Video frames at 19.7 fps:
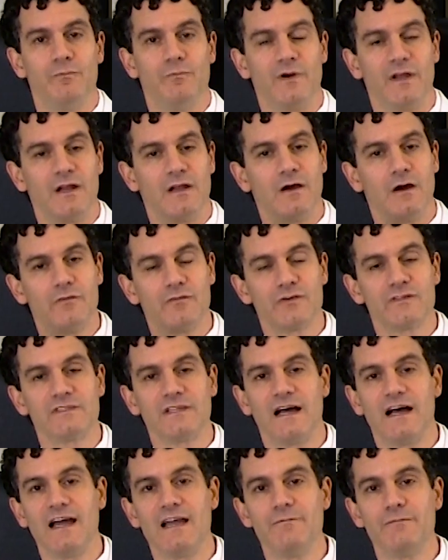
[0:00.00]
But over
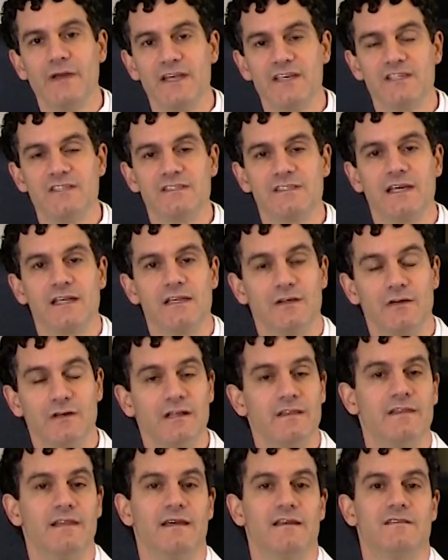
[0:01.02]
time, patients good
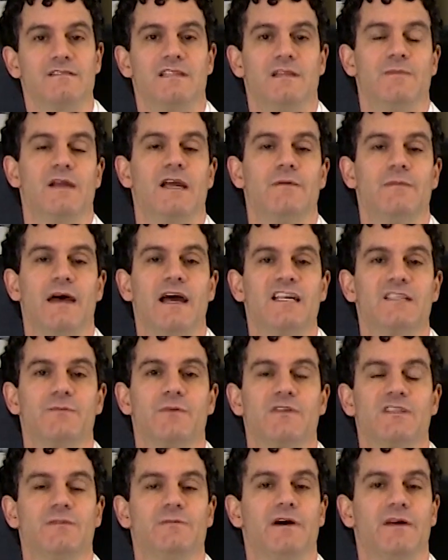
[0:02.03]
at this. They become
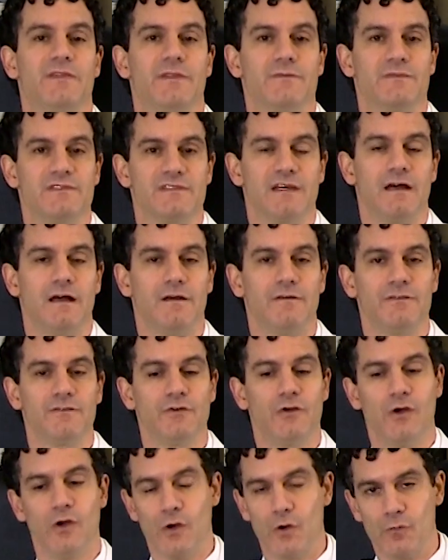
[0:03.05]
experts about themselves.